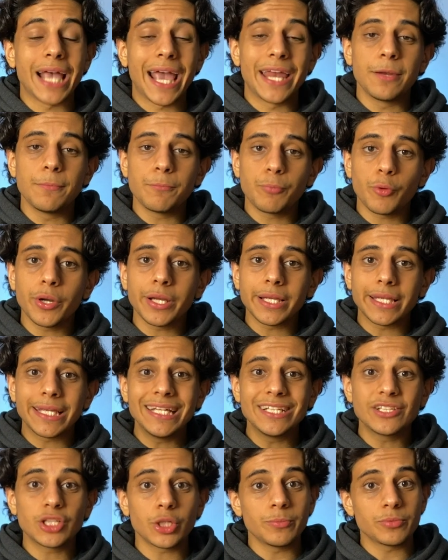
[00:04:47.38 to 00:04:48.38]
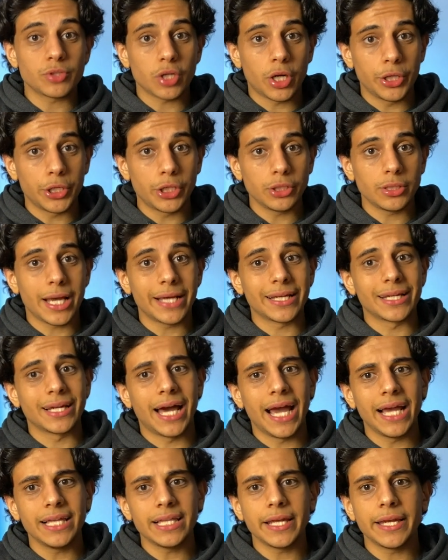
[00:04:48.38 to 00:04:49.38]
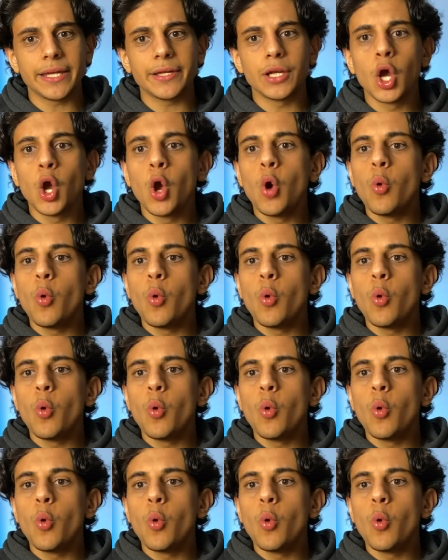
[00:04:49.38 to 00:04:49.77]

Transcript: and important key terms underlined and highlighted,